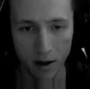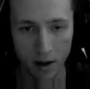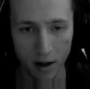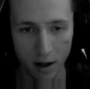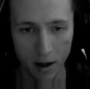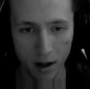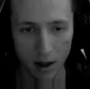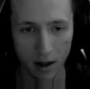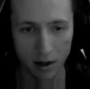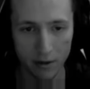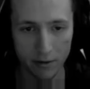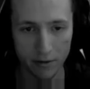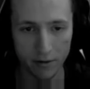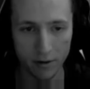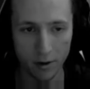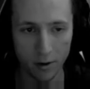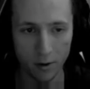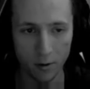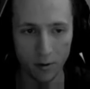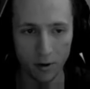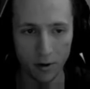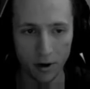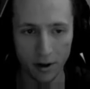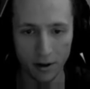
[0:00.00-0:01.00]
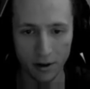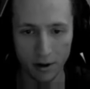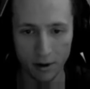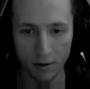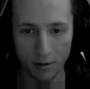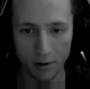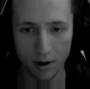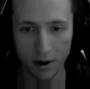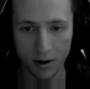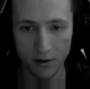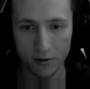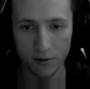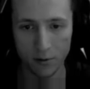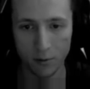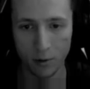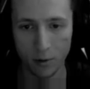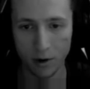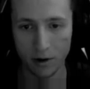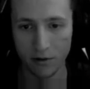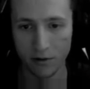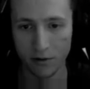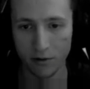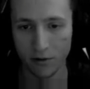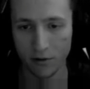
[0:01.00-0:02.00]
it's lowering the grass where
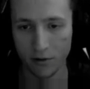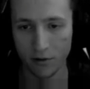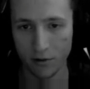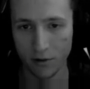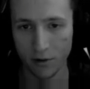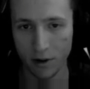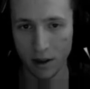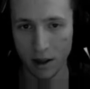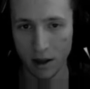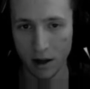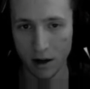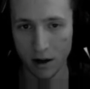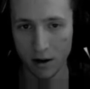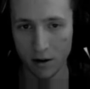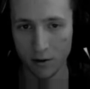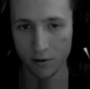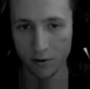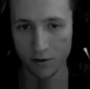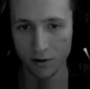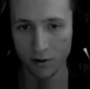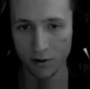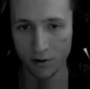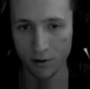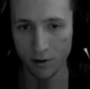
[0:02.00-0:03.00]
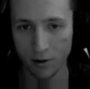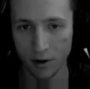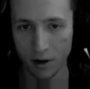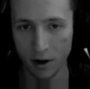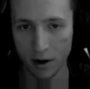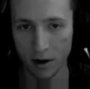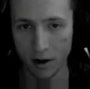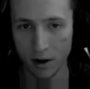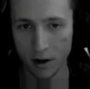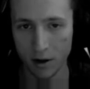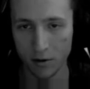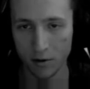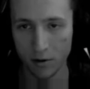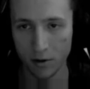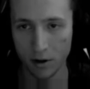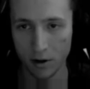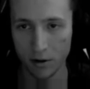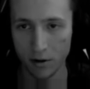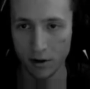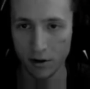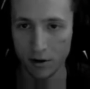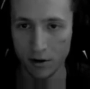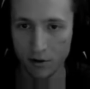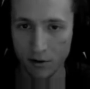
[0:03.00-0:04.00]
it's getting closer to the
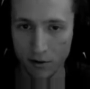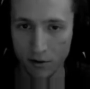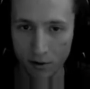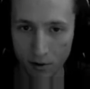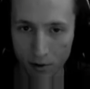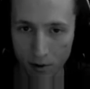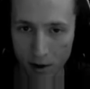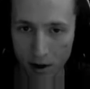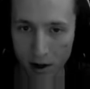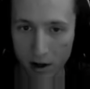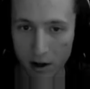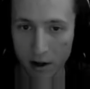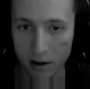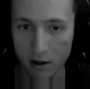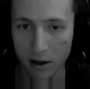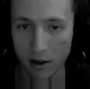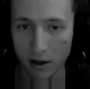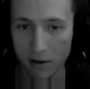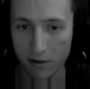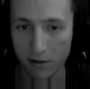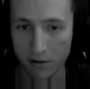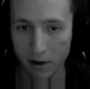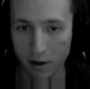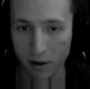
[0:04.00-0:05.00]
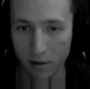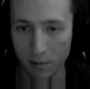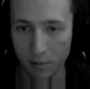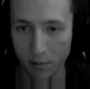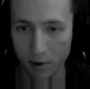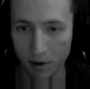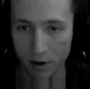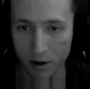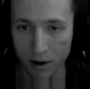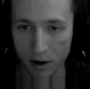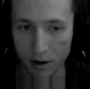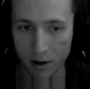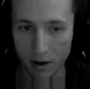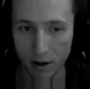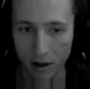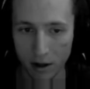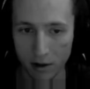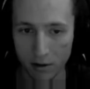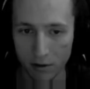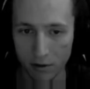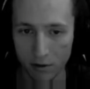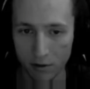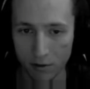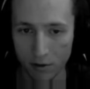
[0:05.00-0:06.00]
dirt, so that it has a pretty
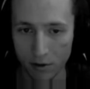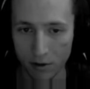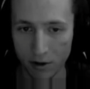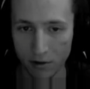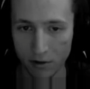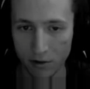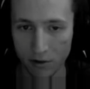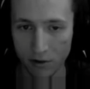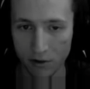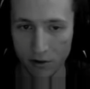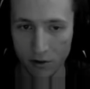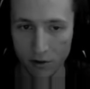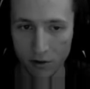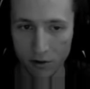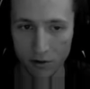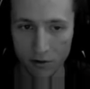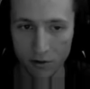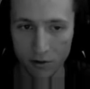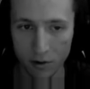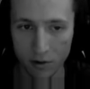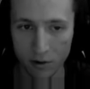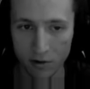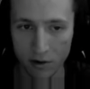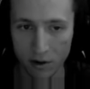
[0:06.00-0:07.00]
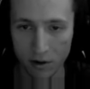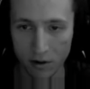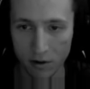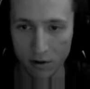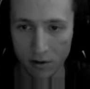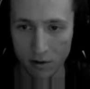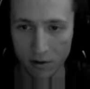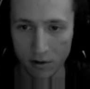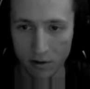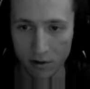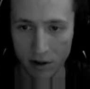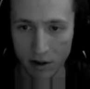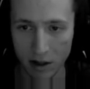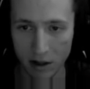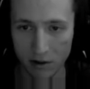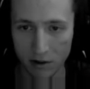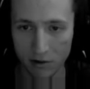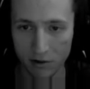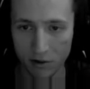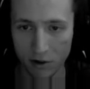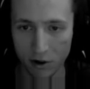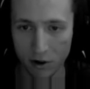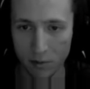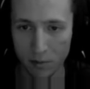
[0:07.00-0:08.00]
neat transition, so it's not as
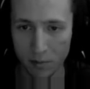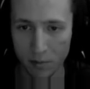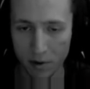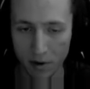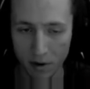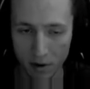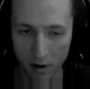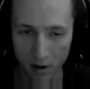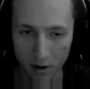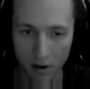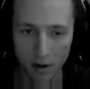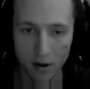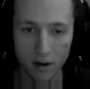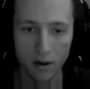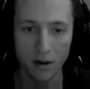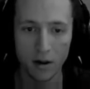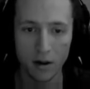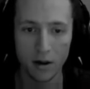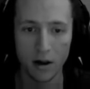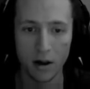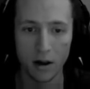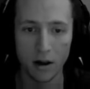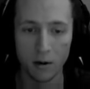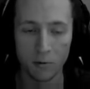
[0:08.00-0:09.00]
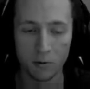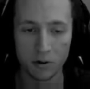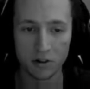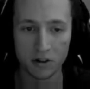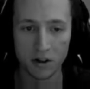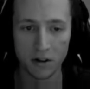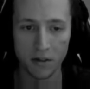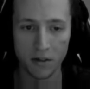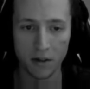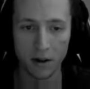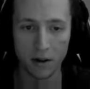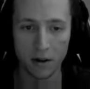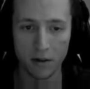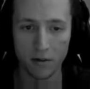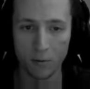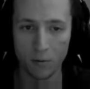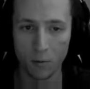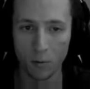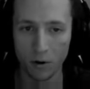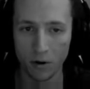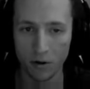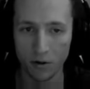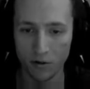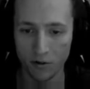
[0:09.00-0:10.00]
sharp, which I think
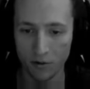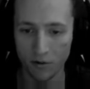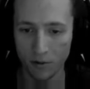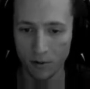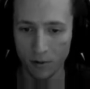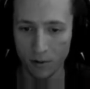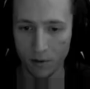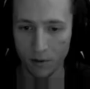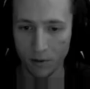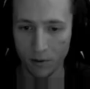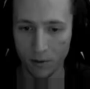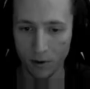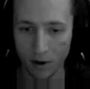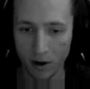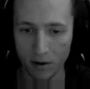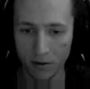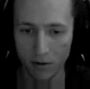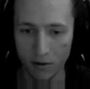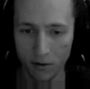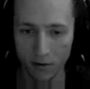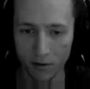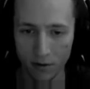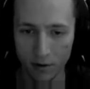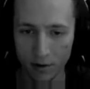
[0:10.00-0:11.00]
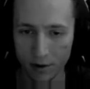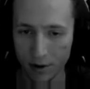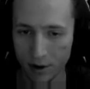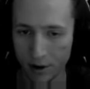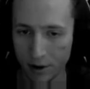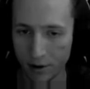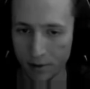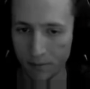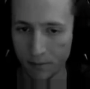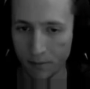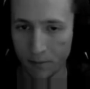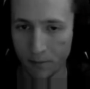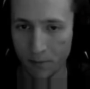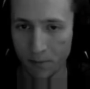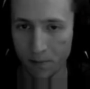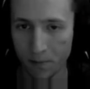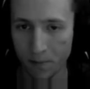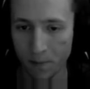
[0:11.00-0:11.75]
works great. And